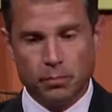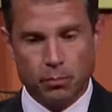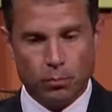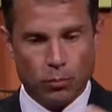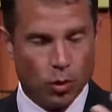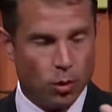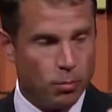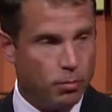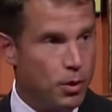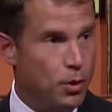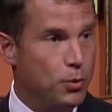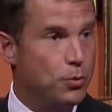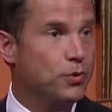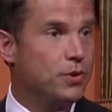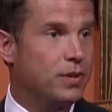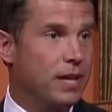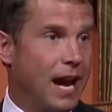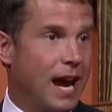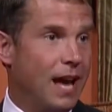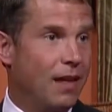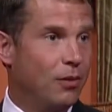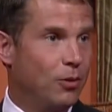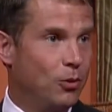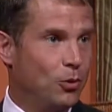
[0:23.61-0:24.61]
promotes
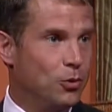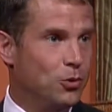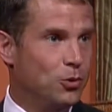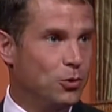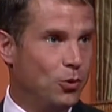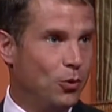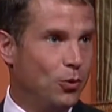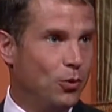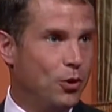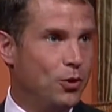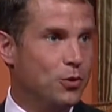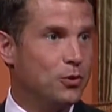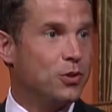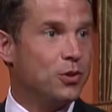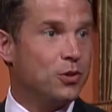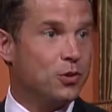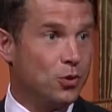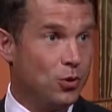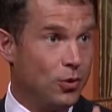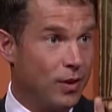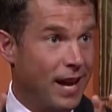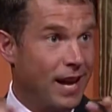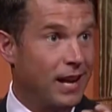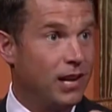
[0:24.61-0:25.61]
atherosclerosis,
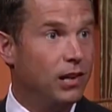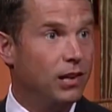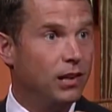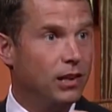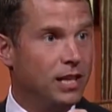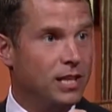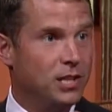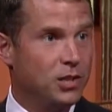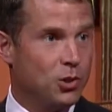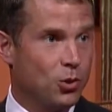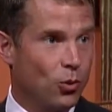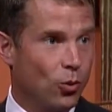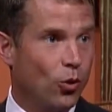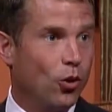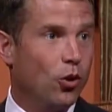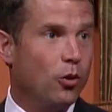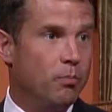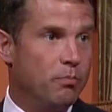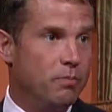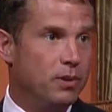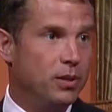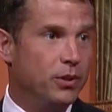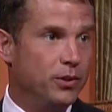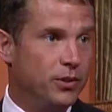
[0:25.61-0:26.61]
or that cholesterol
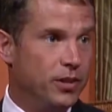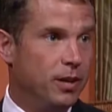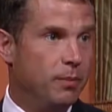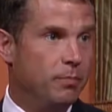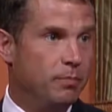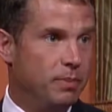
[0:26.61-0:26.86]
buildup.